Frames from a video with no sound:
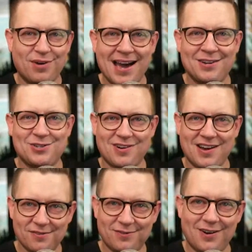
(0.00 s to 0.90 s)
Brad is
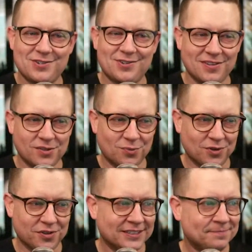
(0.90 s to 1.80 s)
trying to foster in the
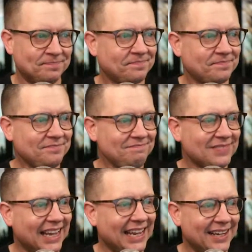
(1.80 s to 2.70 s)
world.
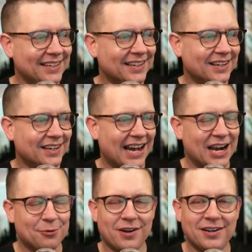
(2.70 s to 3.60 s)
And
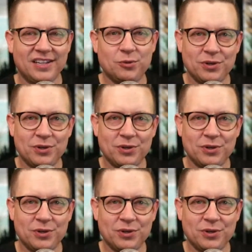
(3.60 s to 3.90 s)
ironically,